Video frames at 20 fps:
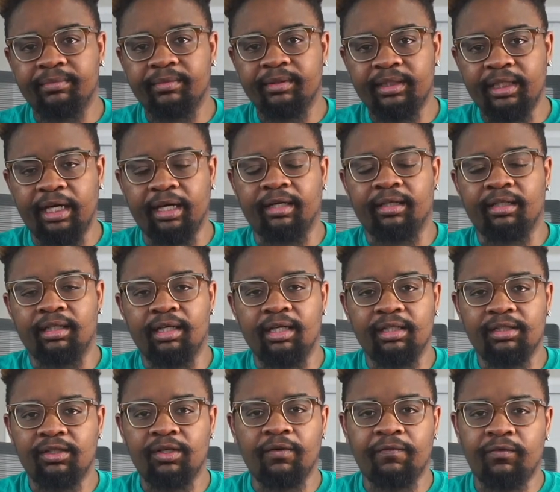Yeah,
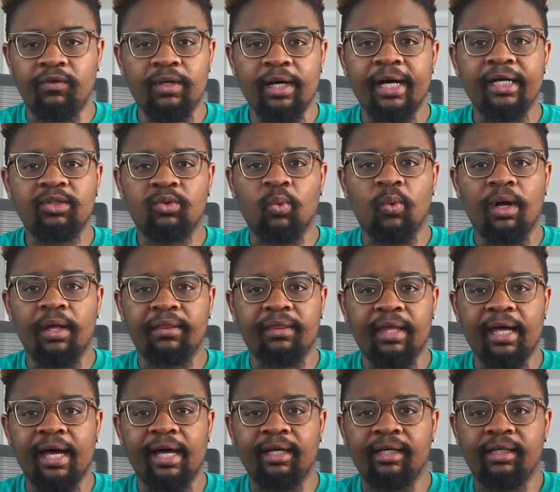so if you guys want
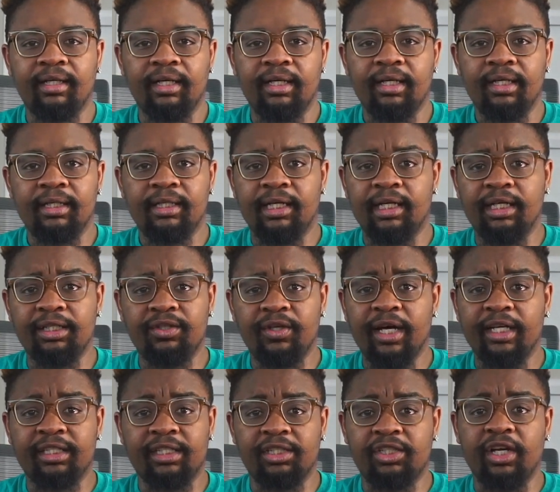that, you
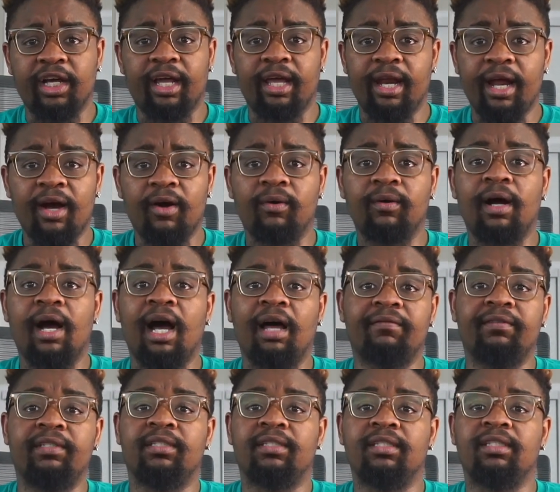guys can check it out.
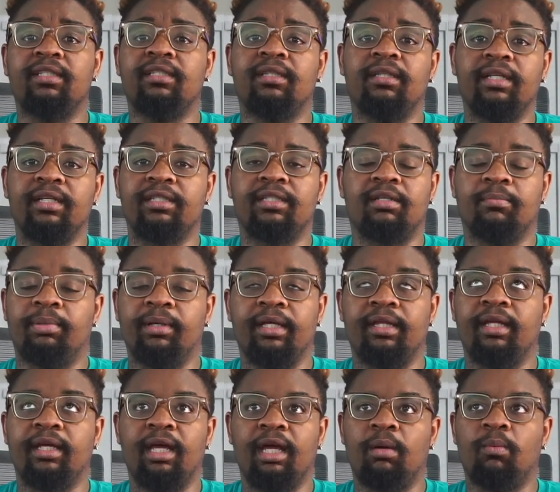Obviously, links to play the
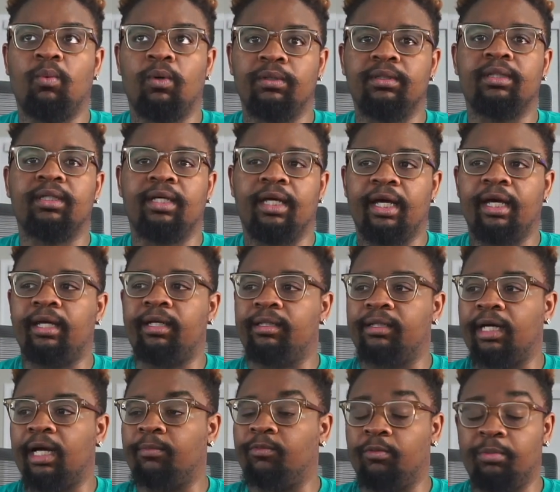game once again.
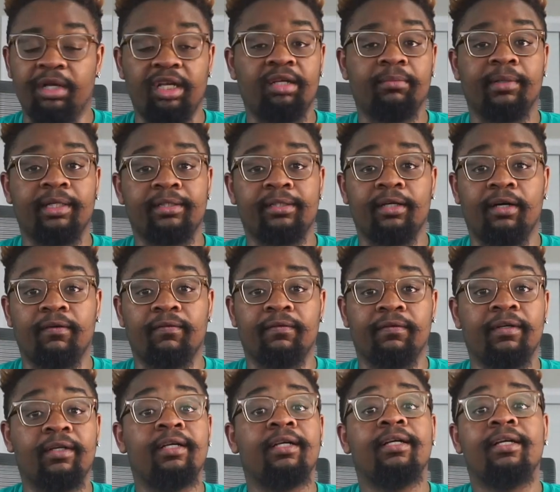I'm repeating myself.
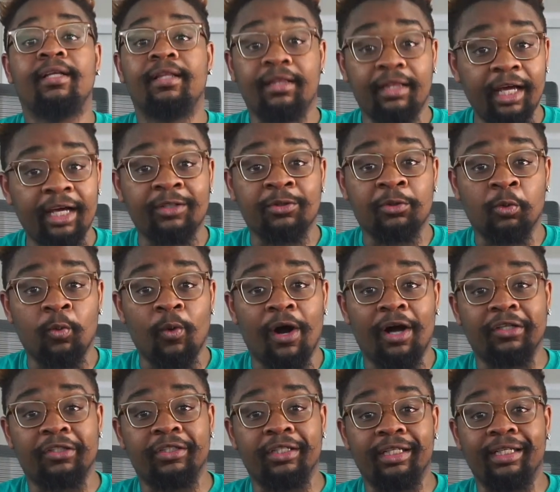Thanks for
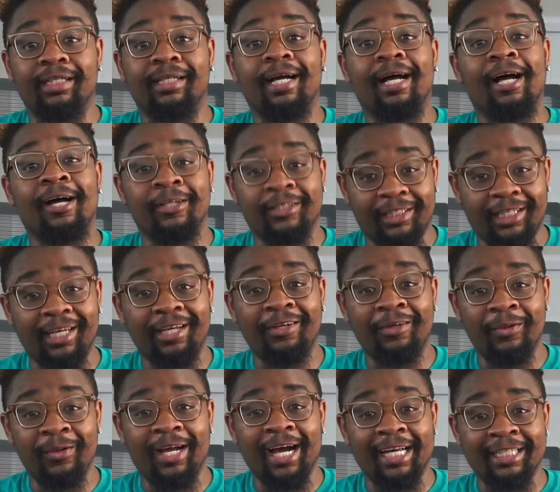watching. I'll see
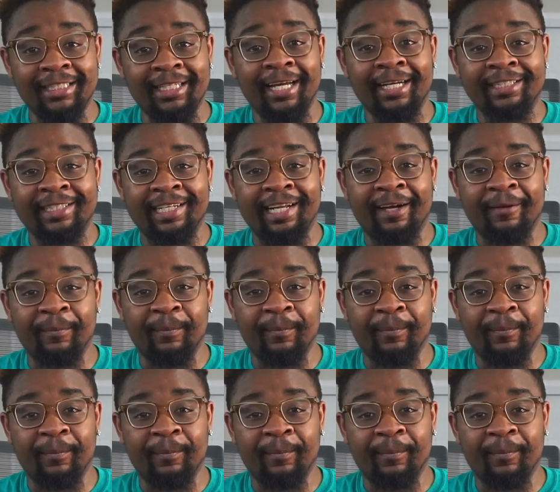you guys next time.